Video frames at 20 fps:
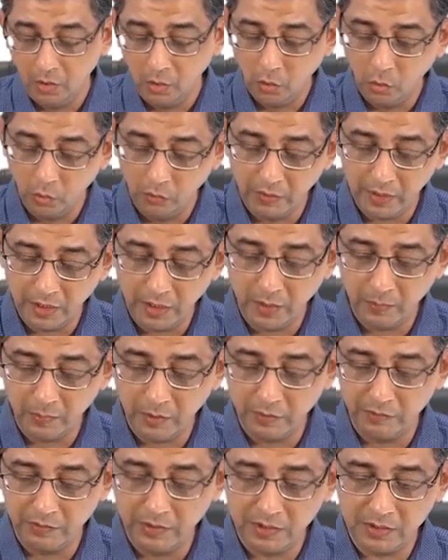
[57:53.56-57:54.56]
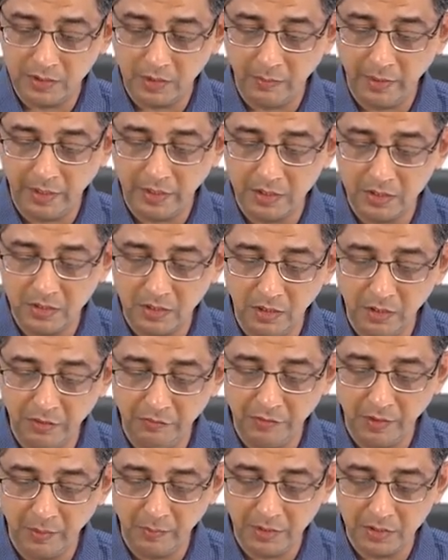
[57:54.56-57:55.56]
Over and above this, some additional
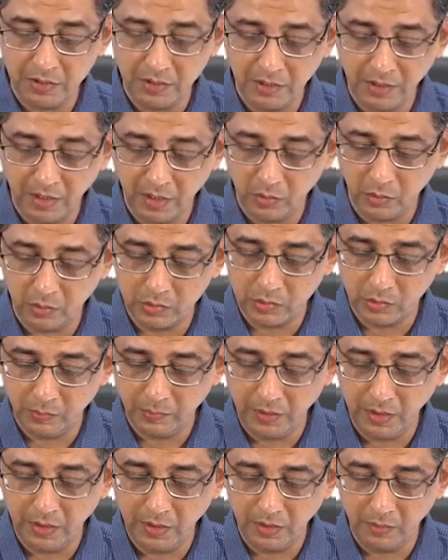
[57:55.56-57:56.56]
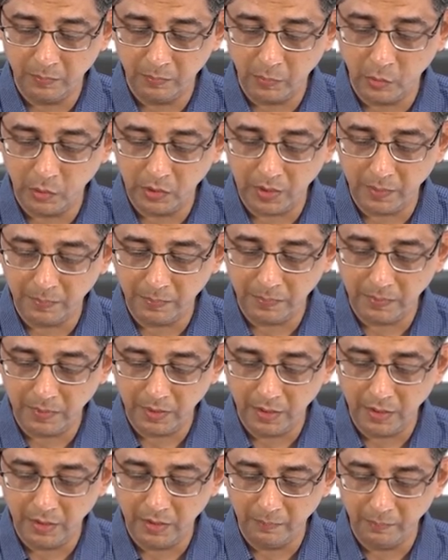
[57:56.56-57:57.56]
information can also be put up
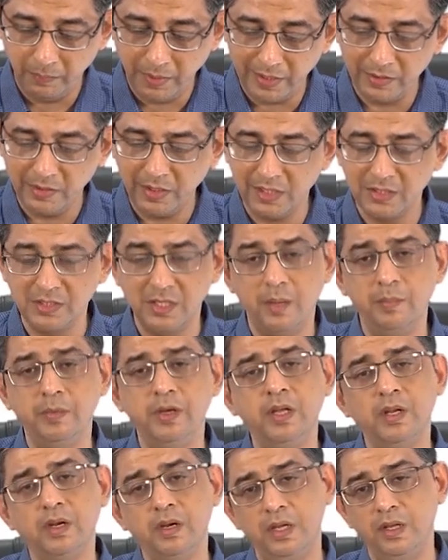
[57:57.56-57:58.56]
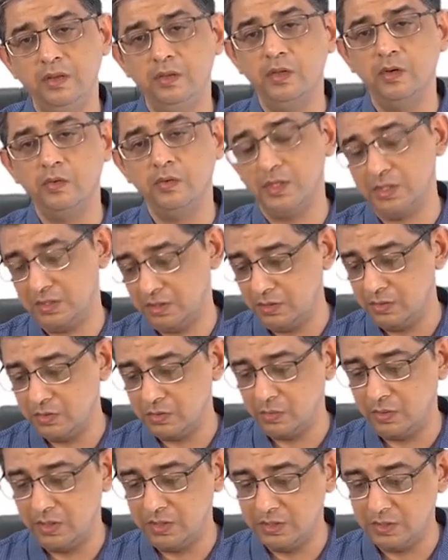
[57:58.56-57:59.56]
by the examiner in the question,
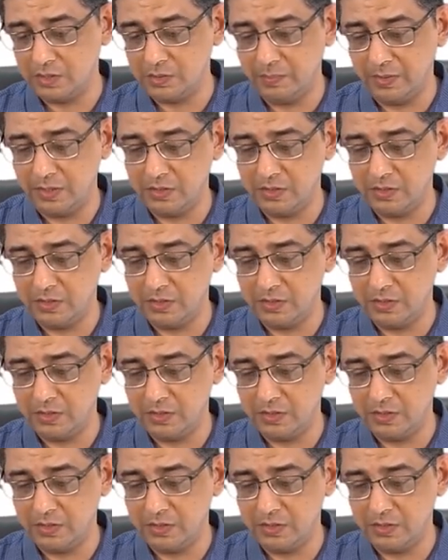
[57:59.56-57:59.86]
so I'll just